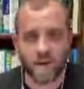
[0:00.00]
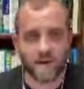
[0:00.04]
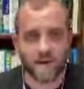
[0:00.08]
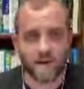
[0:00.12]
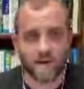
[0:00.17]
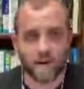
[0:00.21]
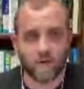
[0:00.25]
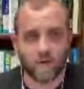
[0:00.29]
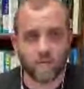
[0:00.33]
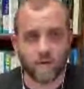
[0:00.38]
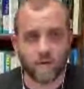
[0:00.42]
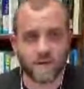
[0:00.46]
and
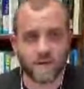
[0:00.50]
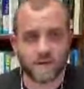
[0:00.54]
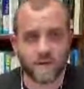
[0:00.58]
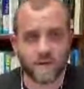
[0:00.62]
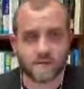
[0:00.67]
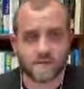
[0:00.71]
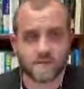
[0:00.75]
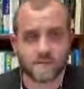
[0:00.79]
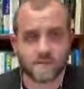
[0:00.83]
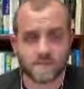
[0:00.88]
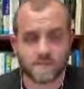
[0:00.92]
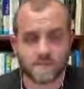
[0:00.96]
all, but
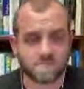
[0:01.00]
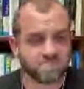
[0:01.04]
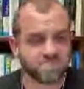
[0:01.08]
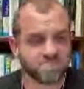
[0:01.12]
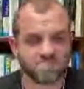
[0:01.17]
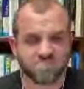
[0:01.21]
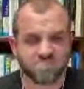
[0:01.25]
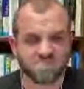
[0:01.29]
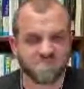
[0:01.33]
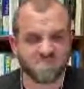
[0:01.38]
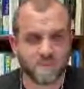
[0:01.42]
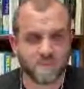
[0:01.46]

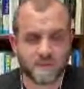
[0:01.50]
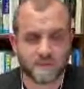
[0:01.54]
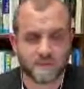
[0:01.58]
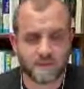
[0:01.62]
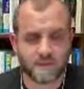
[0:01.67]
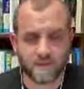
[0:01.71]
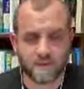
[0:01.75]
it's